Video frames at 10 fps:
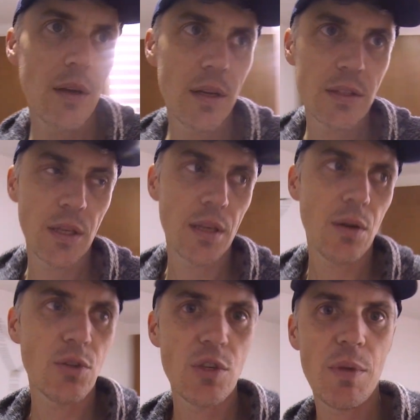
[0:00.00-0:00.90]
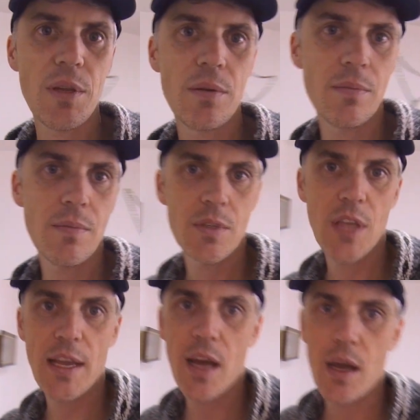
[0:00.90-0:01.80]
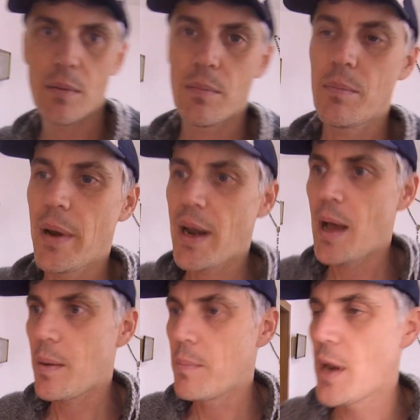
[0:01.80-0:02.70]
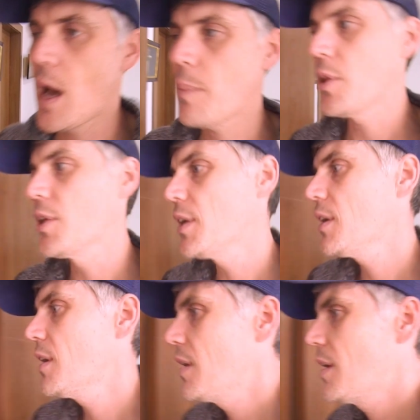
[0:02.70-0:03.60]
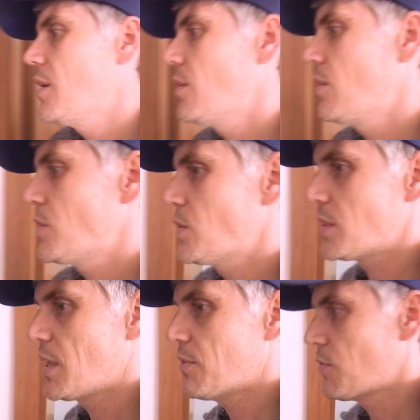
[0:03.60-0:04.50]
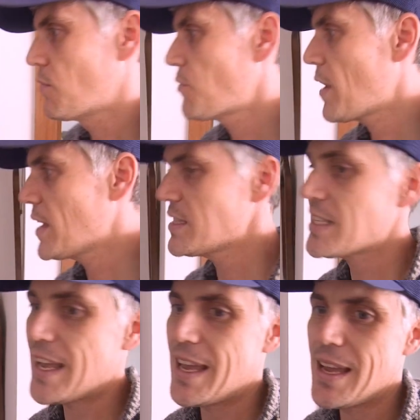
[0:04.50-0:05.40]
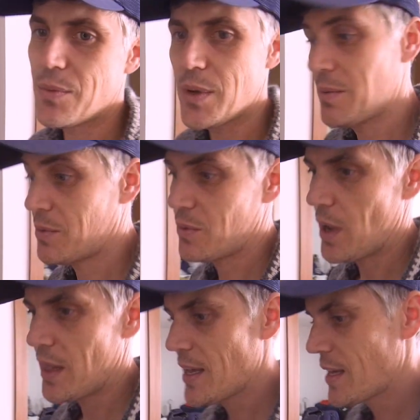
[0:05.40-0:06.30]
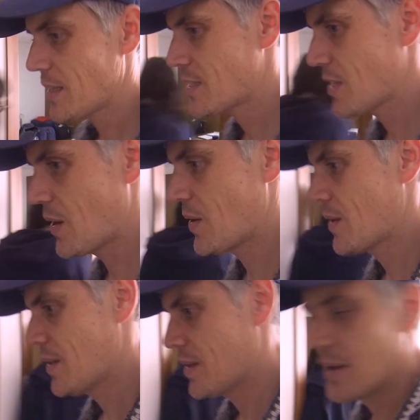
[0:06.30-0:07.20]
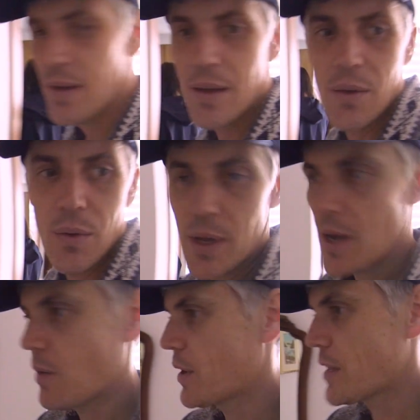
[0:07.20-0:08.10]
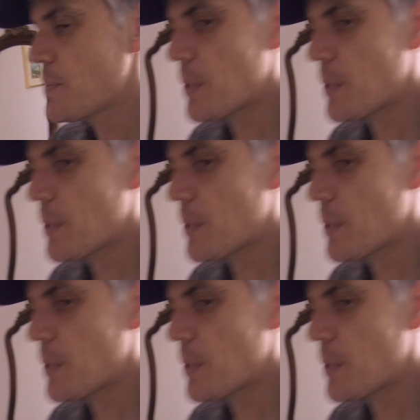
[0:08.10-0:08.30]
It's like Ho Chi Minh Saigon Monopoly, which was a gift from friends, and we quite like it, so we kind of want to keep